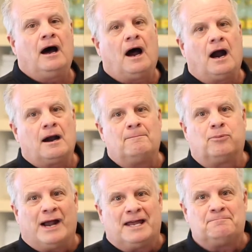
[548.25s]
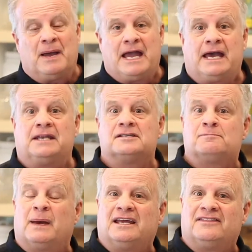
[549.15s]
Our bread pan
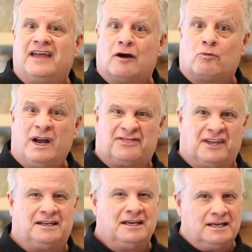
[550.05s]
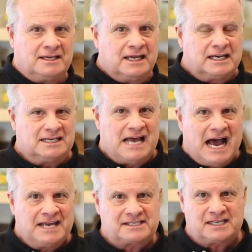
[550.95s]
has been in there with it, getting
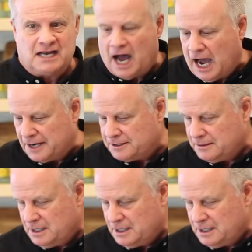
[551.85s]
nice and hot.